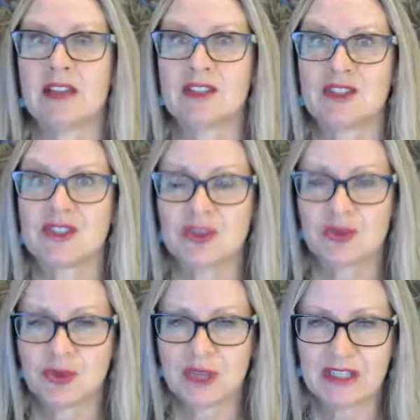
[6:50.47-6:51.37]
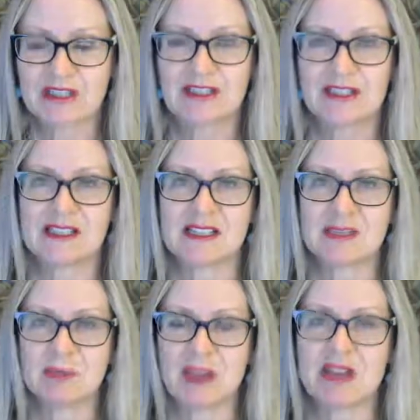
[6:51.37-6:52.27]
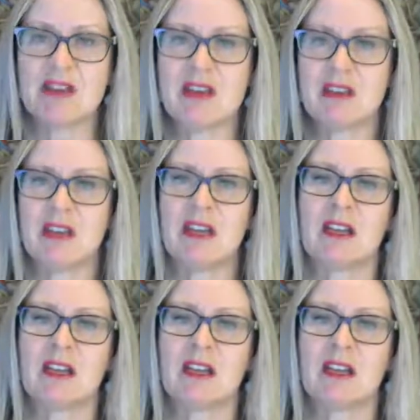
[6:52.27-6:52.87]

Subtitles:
strictly speaking,